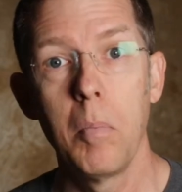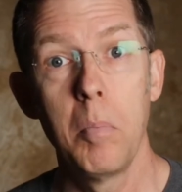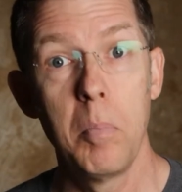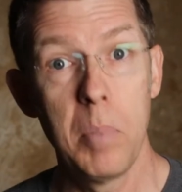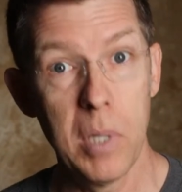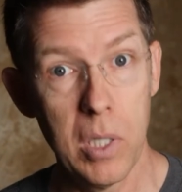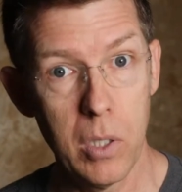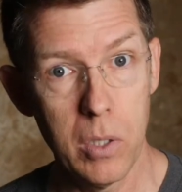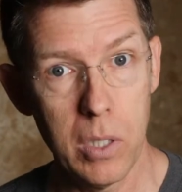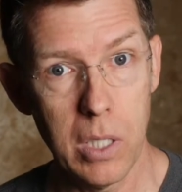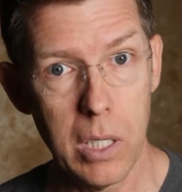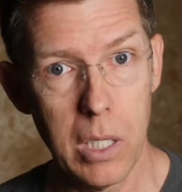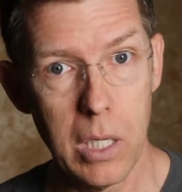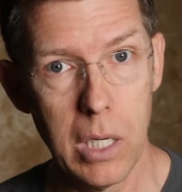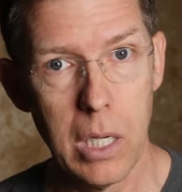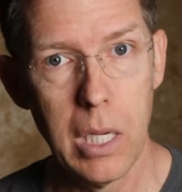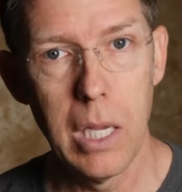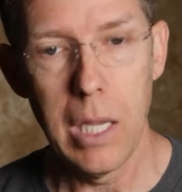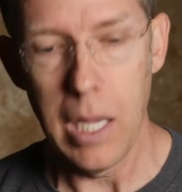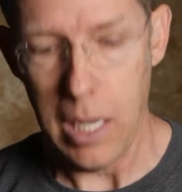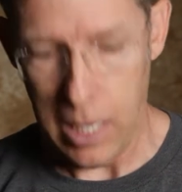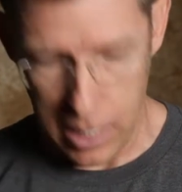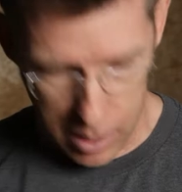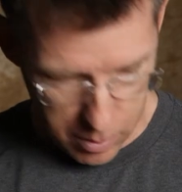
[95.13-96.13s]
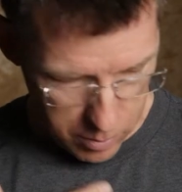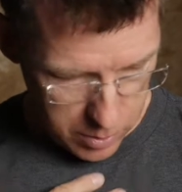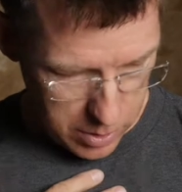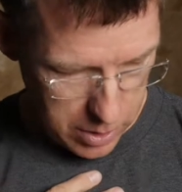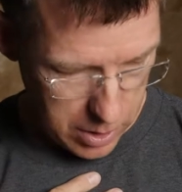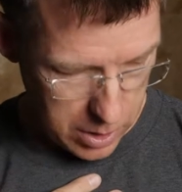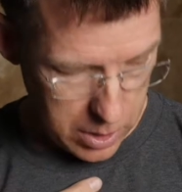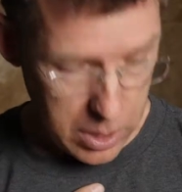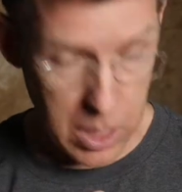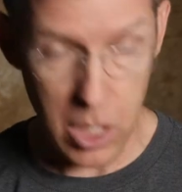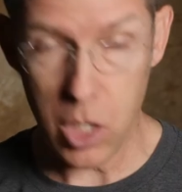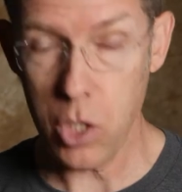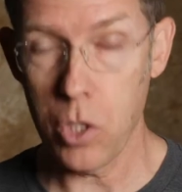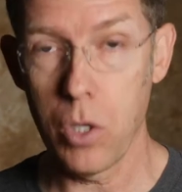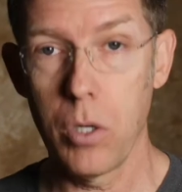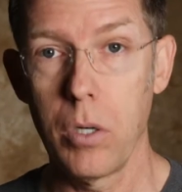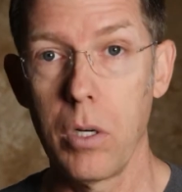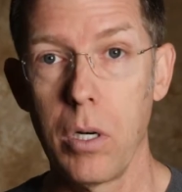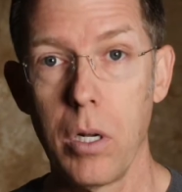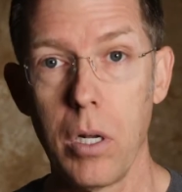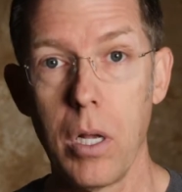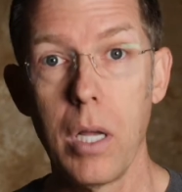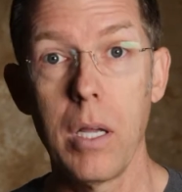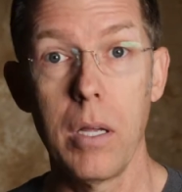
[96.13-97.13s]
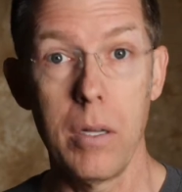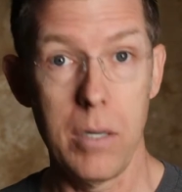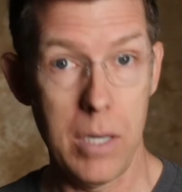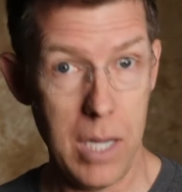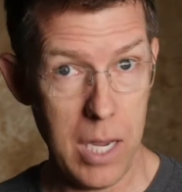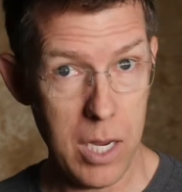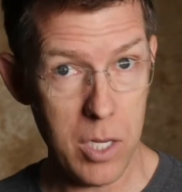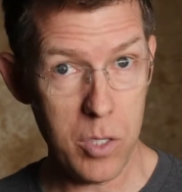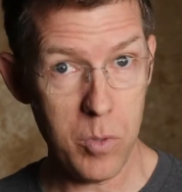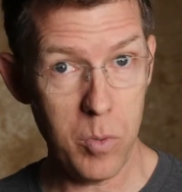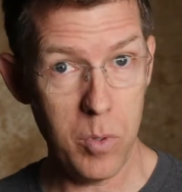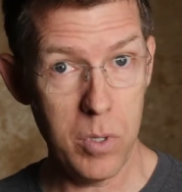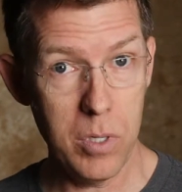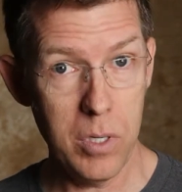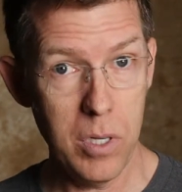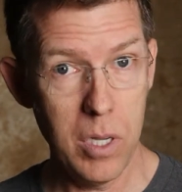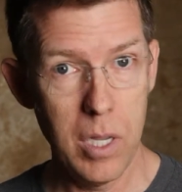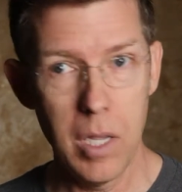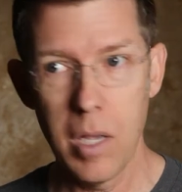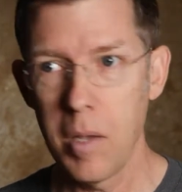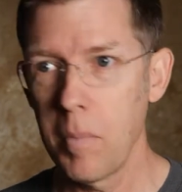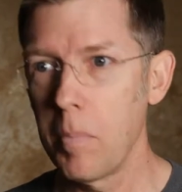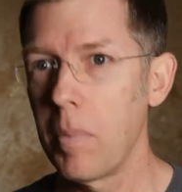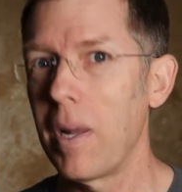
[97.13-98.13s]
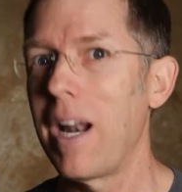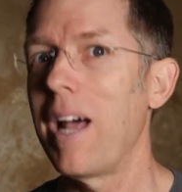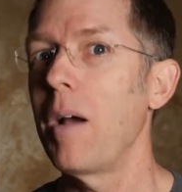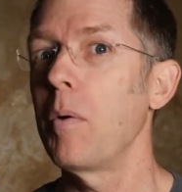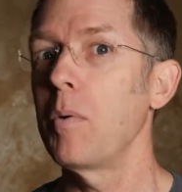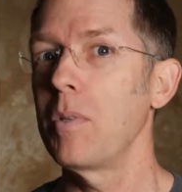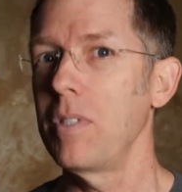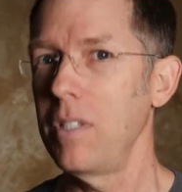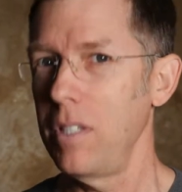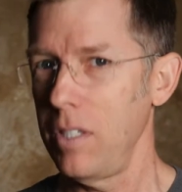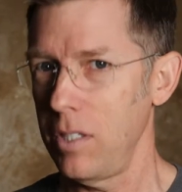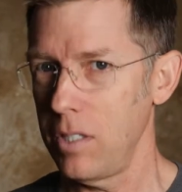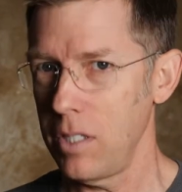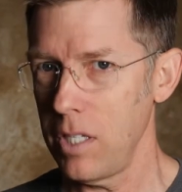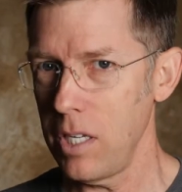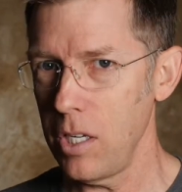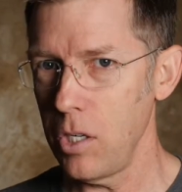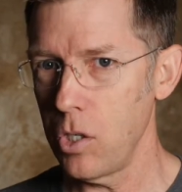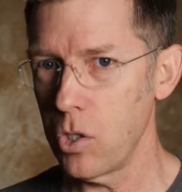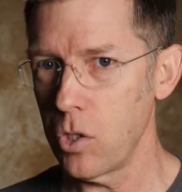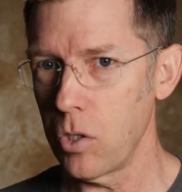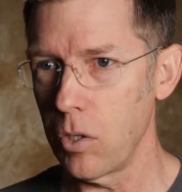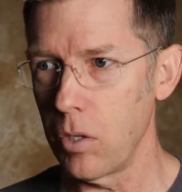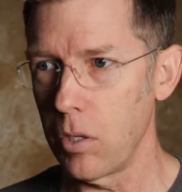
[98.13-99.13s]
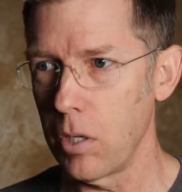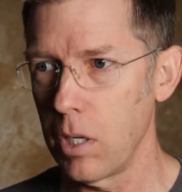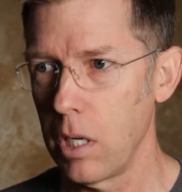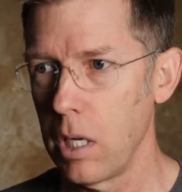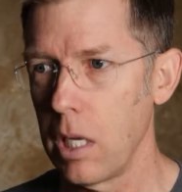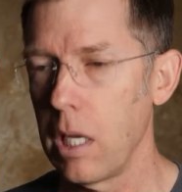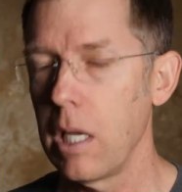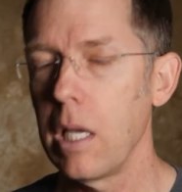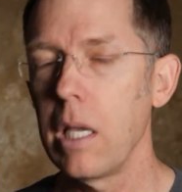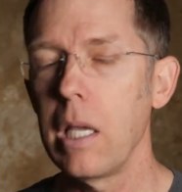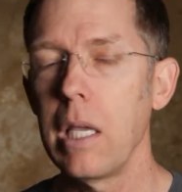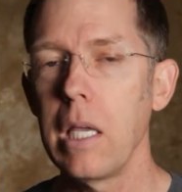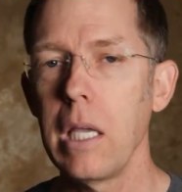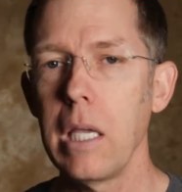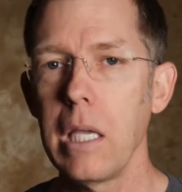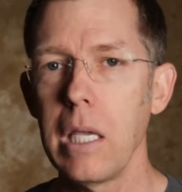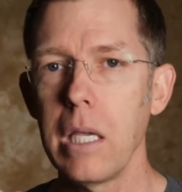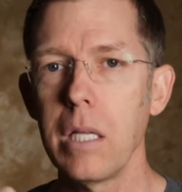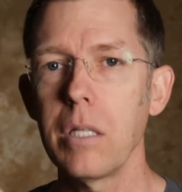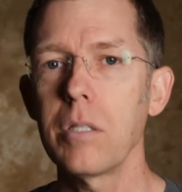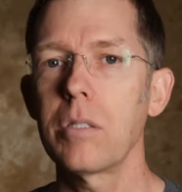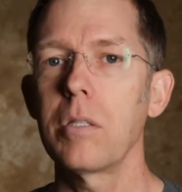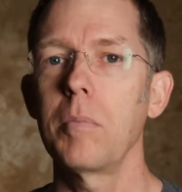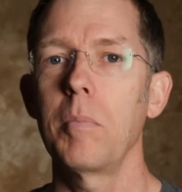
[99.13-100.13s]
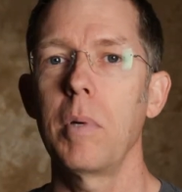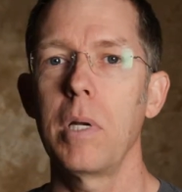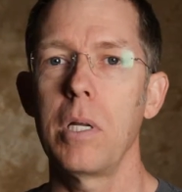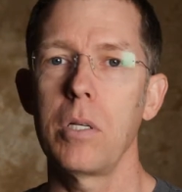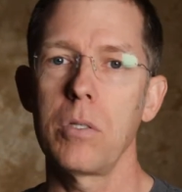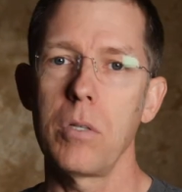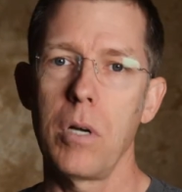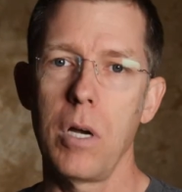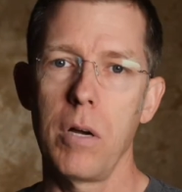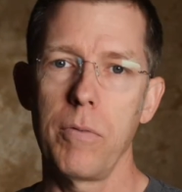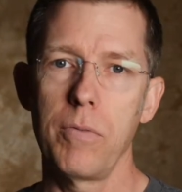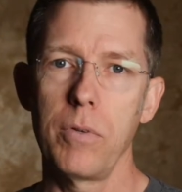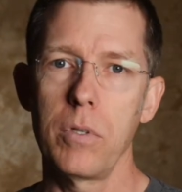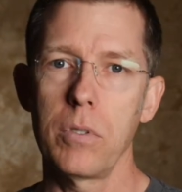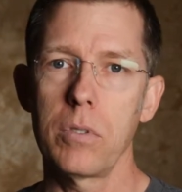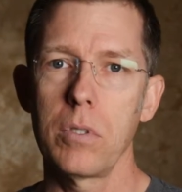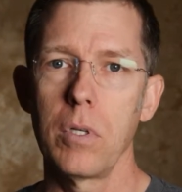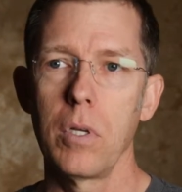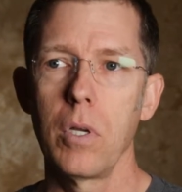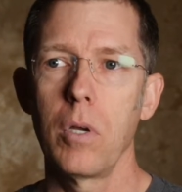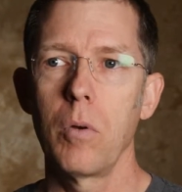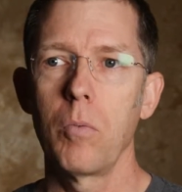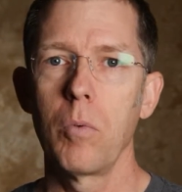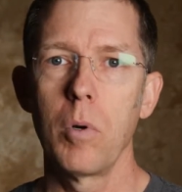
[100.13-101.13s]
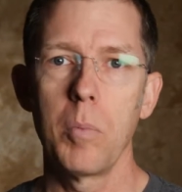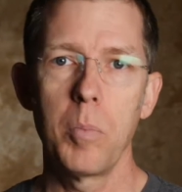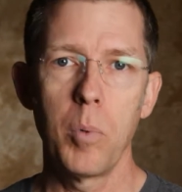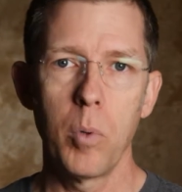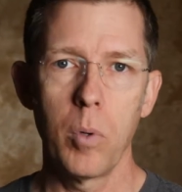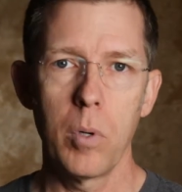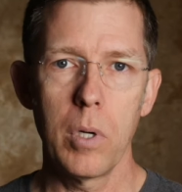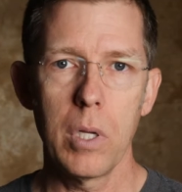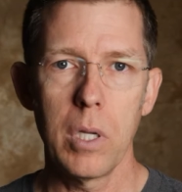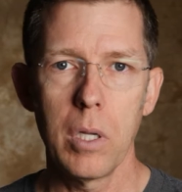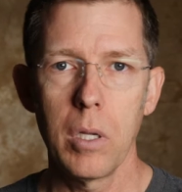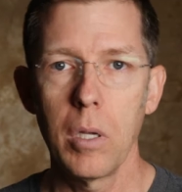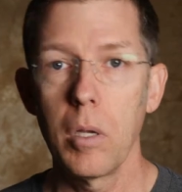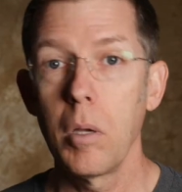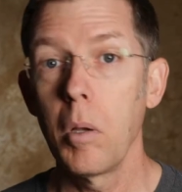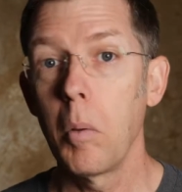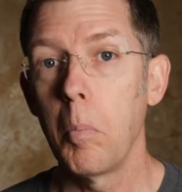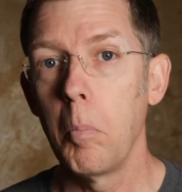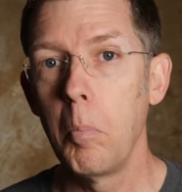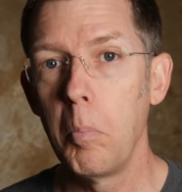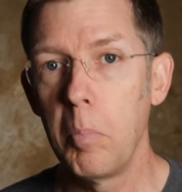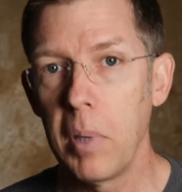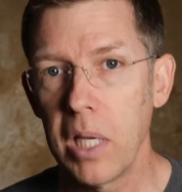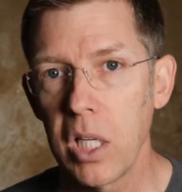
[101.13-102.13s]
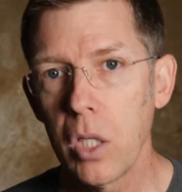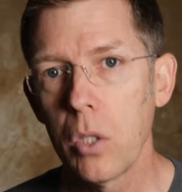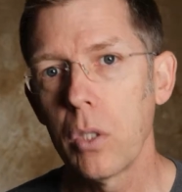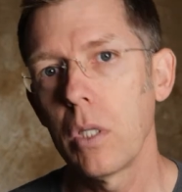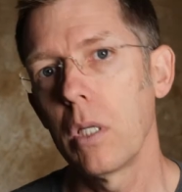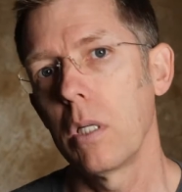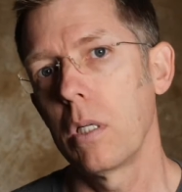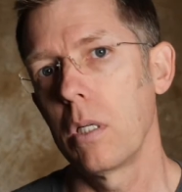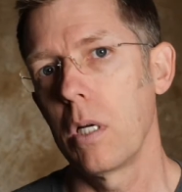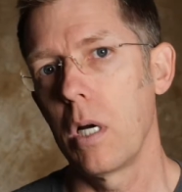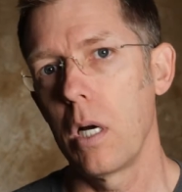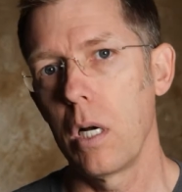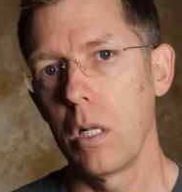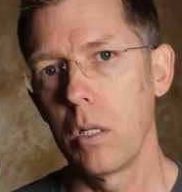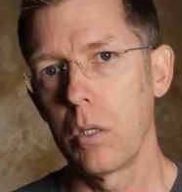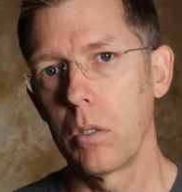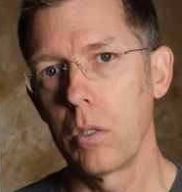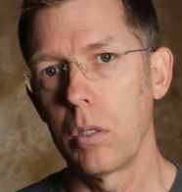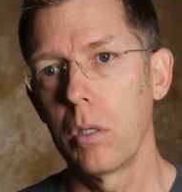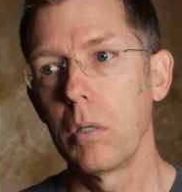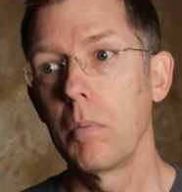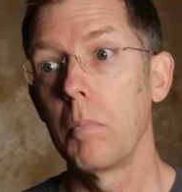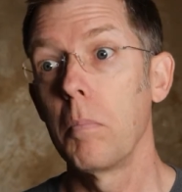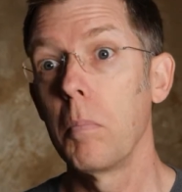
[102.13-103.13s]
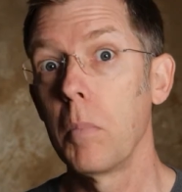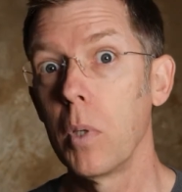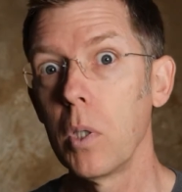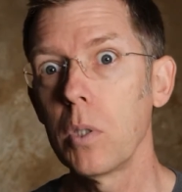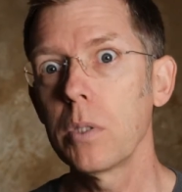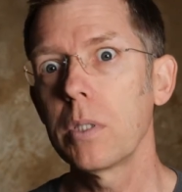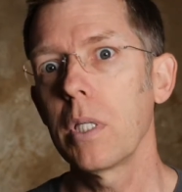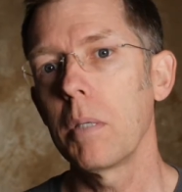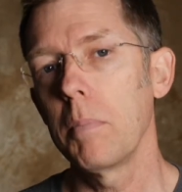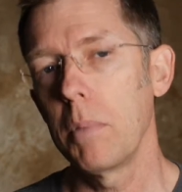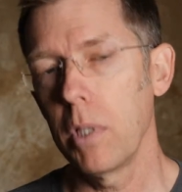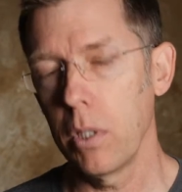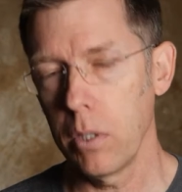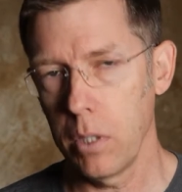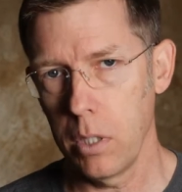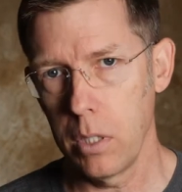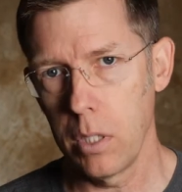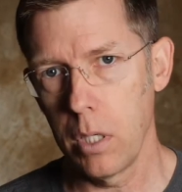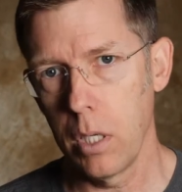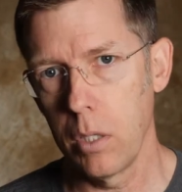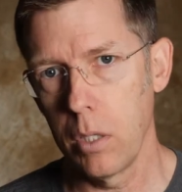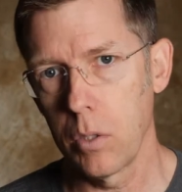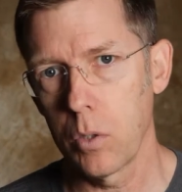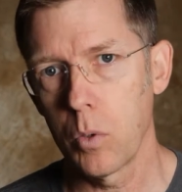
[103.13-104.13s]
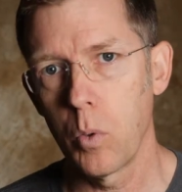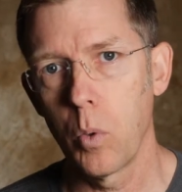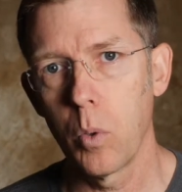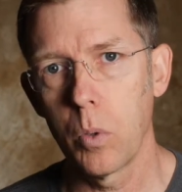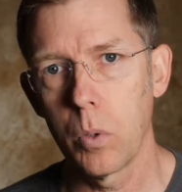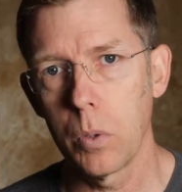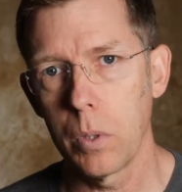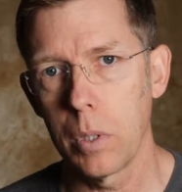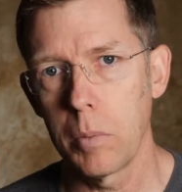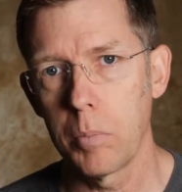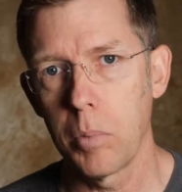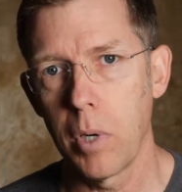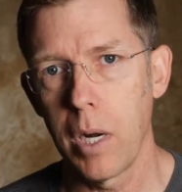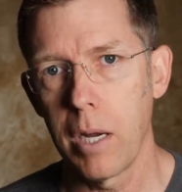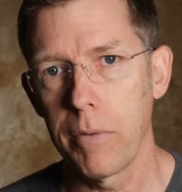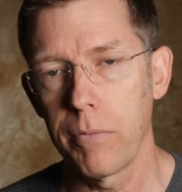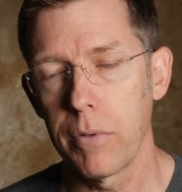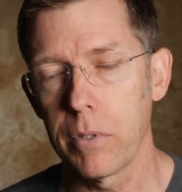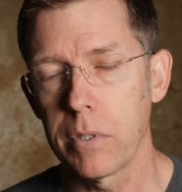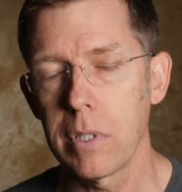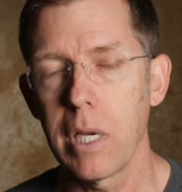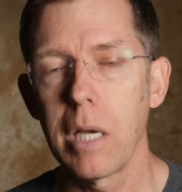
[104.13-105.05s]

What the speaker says: Billion. I was in a t-shirt, I had a nice one, but I was in a t-shirt in somebody's office reporting billion-dollar, multi-billion-dollar quarterly profits.